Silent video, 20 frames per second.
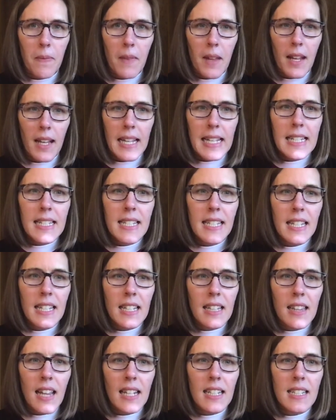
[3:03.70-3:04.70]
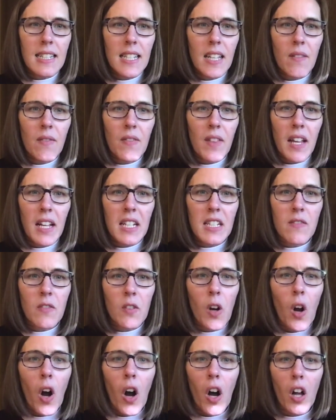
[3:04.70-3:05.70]
Indeed, let us give thanks for
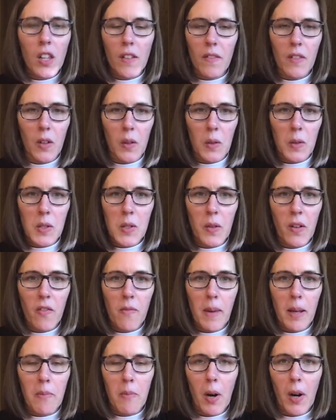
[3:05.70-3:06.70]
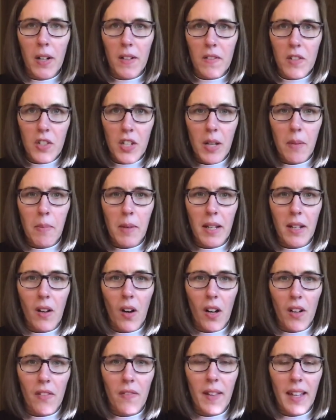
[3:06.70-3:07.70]
all of those who have been part of shaping
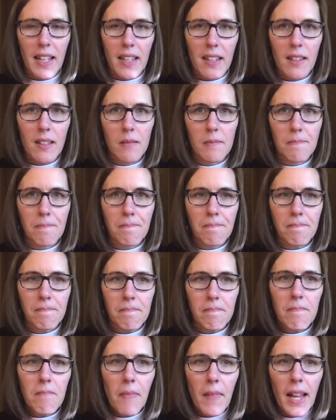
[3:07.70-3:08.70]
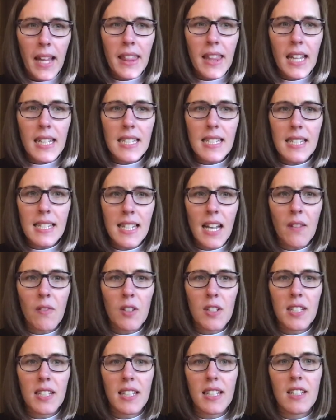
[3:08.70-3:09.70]
our faith, and let us endeavor
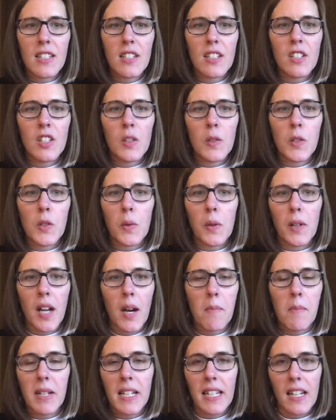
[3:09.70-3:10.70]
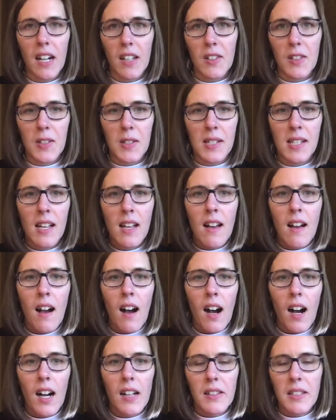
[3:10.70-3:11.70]
to continue to accompany others
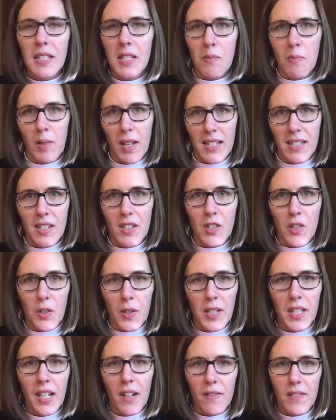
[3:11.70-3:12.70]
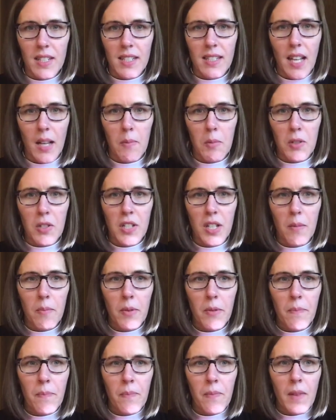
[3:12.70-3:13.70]
on this blessed journey of discipleship,
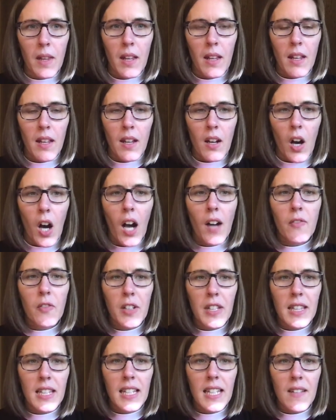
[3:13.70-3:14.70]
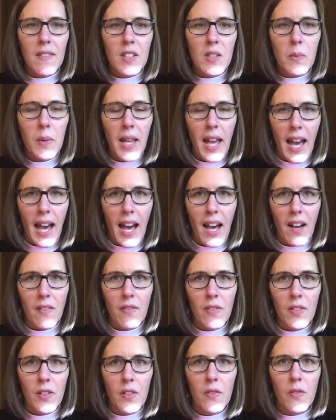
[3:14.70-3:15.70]
offering the gifts we have
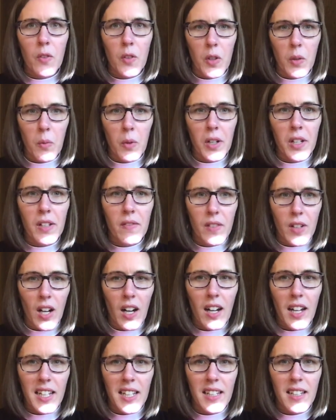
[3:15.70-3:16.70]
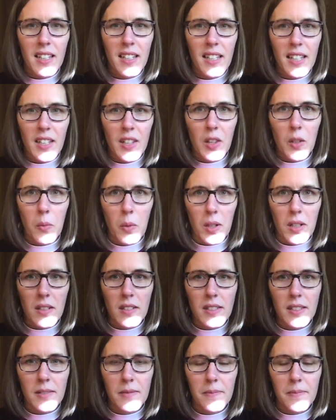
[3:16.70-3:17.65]
for the work of God in the world.